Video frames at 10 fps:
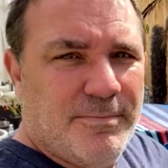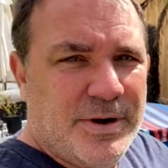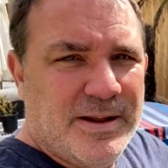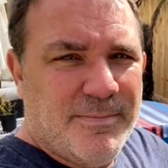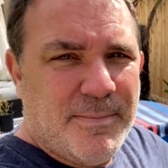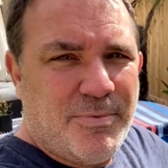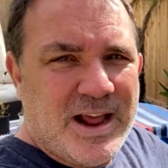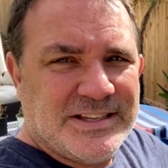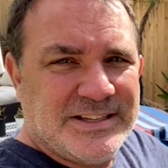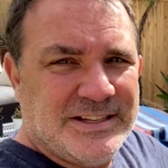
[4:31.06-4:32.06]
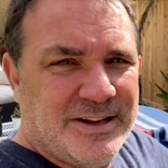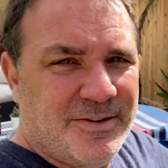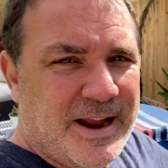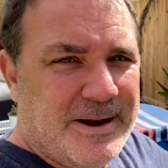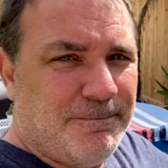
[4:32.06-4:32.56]
Put it in my press,
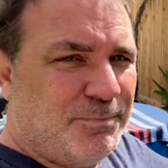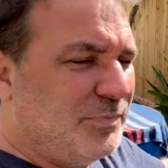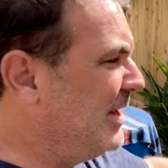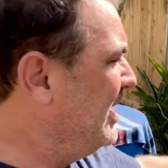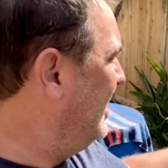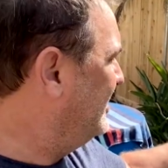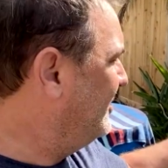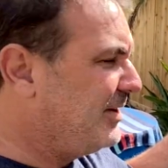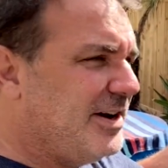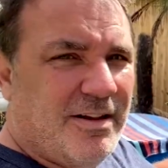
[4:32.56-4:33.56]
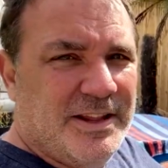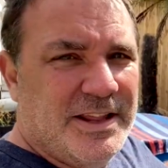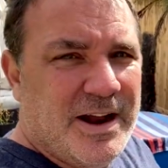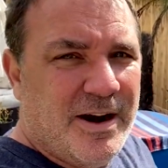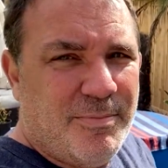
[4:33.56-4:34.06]
right? So get it all
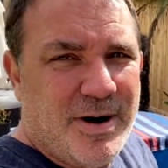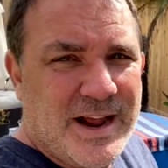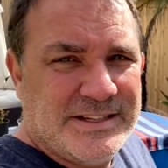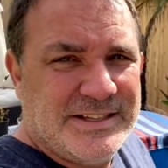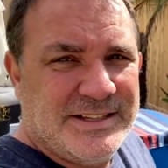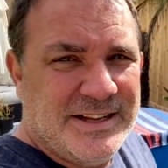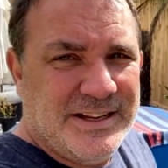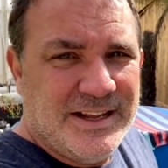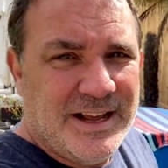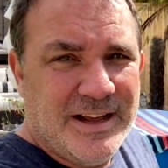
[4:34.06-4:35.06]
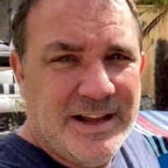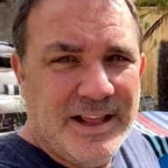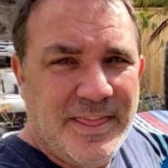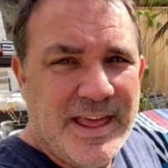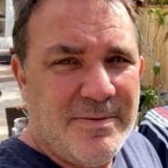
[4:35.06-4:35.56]
in there, press.
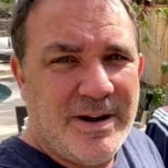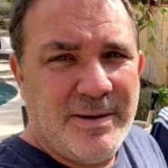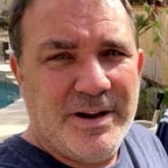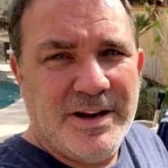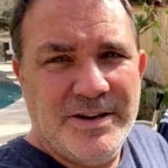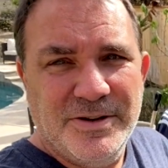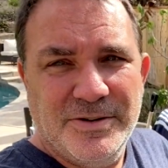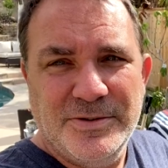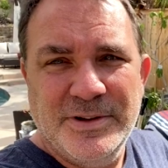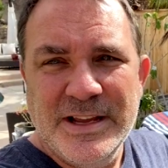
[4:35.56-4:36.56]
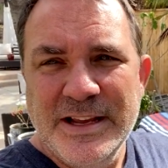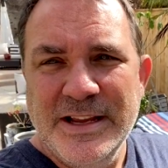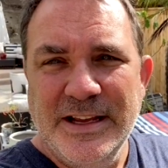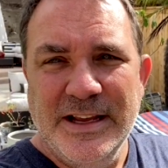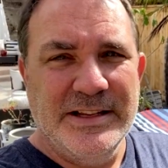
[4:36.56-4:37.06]
Uh, then what I'm going to do
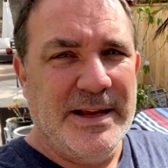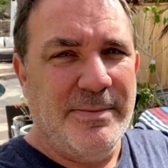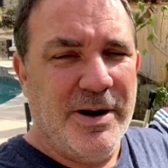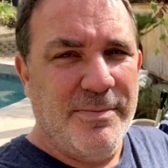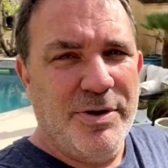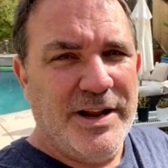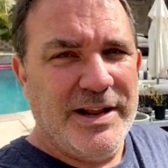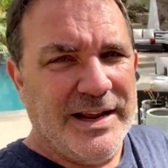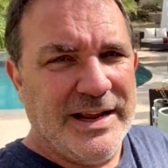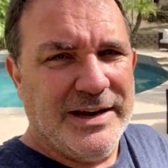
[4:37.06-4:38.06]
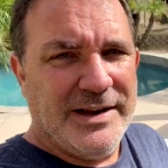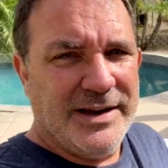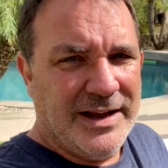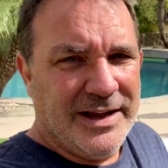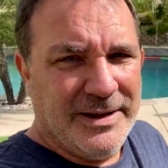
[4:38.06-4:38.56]
is I'm going to put it
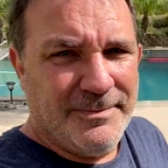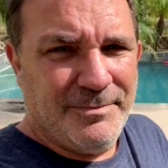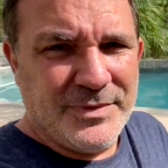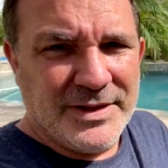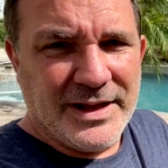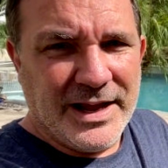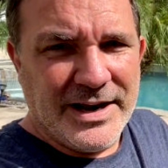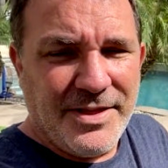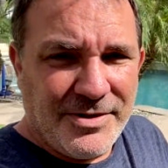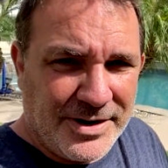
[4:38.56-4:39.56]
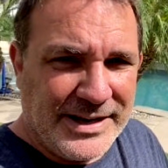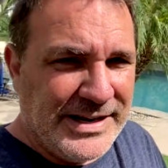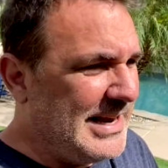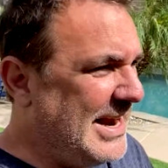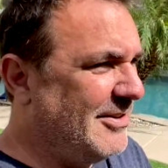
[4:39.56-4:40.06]
in um, another
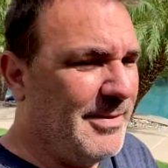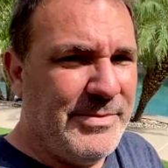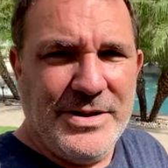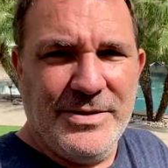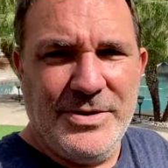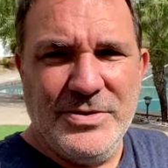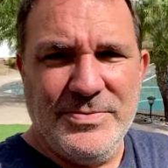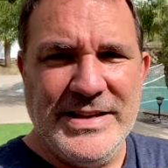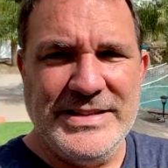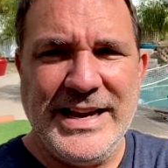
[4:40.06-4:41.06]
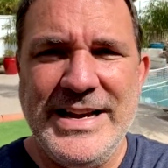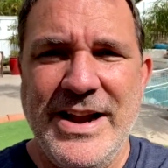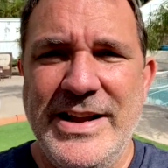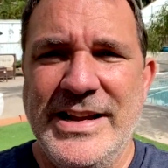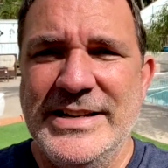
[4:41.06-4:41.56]
container. I'm going to use my
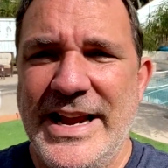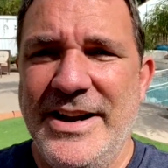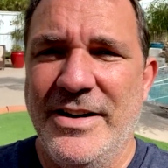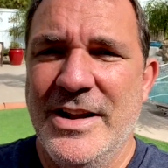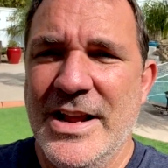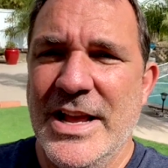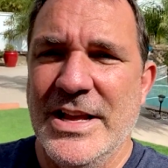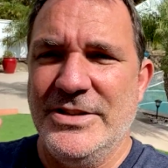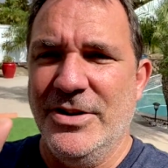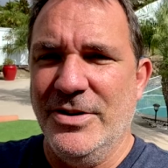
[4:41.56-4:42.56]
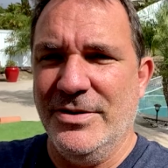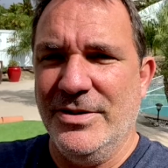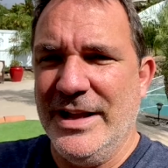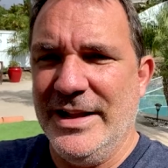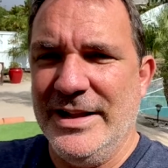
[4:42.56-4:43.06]
secondary container.
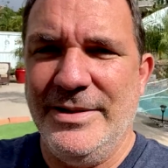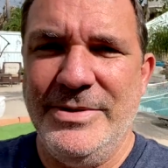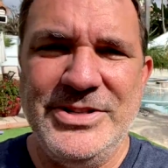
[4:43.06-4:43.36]
So uh, let me